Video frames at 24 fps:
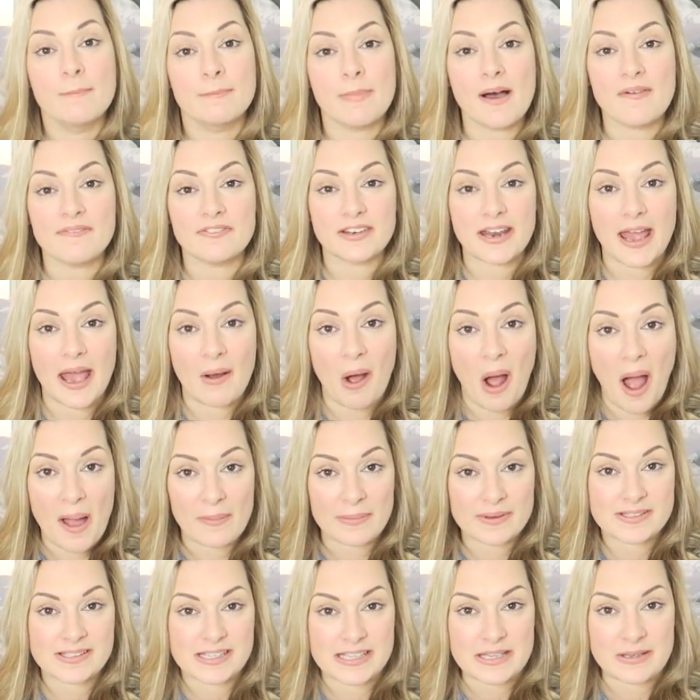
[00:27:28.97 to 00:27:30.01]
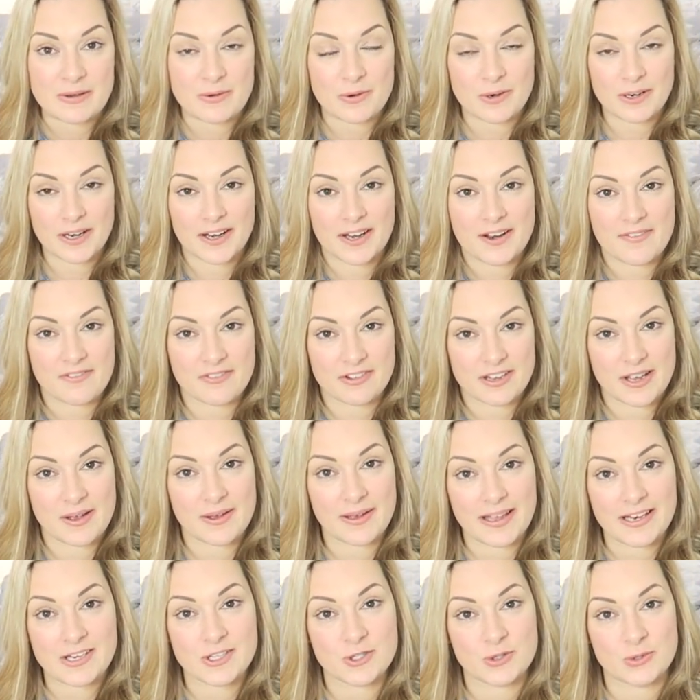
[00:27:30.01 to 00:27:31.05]
But for now, I will see you all in another
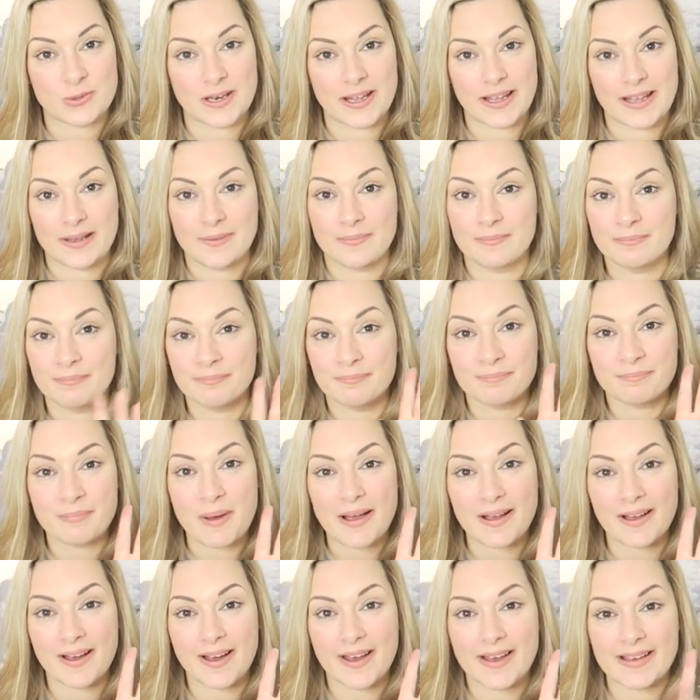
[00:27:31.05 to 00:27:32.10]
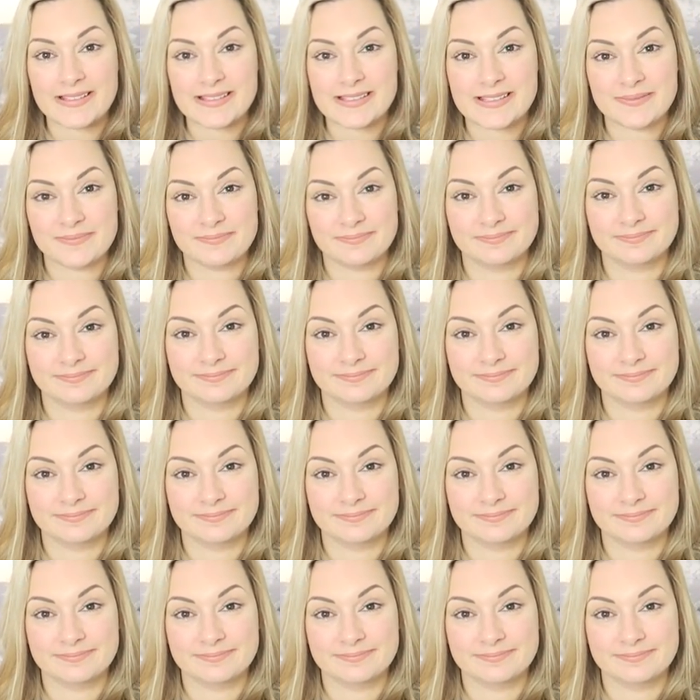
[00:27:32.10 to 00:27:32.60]
video again shortly. Bye guys!